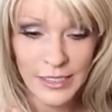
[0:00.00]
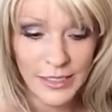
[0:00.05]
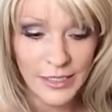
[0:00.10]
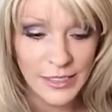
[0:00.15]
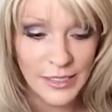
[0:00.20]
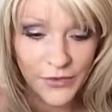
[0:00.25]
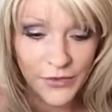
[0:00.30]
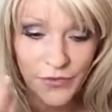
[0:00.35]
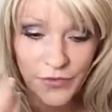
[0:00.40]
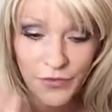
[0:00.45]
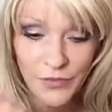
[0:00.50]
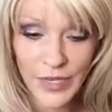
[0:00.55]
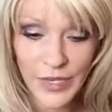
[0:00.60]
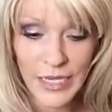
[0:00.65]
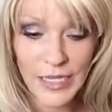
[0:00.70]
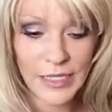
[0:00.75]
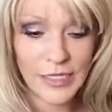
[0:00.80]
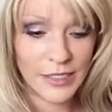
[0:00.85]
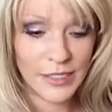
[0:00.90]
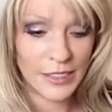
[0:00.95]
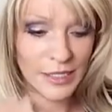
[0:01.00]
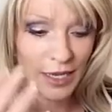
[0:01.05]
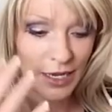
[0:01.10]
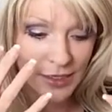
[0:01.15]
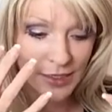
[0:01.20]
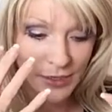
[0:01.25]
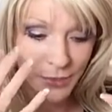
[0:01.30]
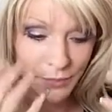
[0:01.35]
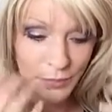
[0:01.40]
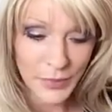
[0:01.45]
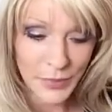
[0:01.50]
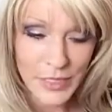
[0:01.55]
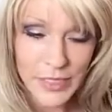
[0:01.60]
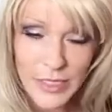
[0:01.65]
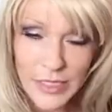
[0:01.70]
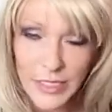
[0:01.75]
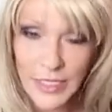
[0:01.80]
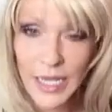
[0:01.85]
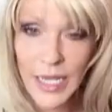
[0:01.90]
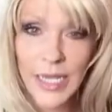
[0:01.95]
defeats and
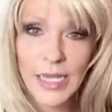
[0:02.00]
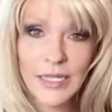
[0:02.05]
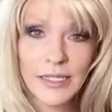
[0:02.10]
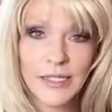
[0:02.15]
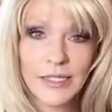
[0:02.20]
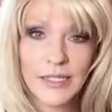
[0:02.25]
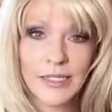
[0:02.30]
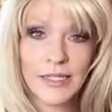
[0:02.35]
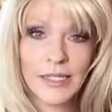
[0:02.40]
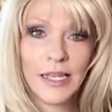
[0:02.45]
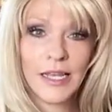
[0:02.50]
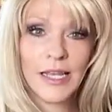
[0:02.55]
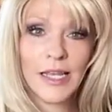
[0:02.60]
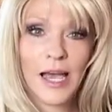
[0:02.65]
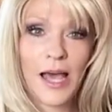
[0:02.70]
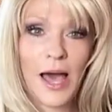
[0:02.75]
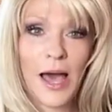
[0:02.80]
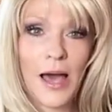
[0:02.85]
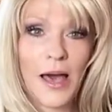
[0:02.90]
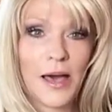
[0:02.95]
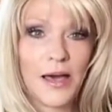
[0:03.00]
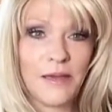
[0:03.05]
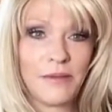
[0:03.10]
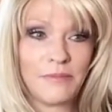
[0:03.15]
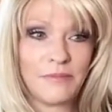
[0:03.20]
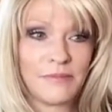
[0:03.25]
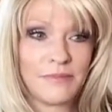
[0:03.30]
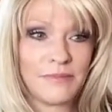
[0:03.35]
debilitates and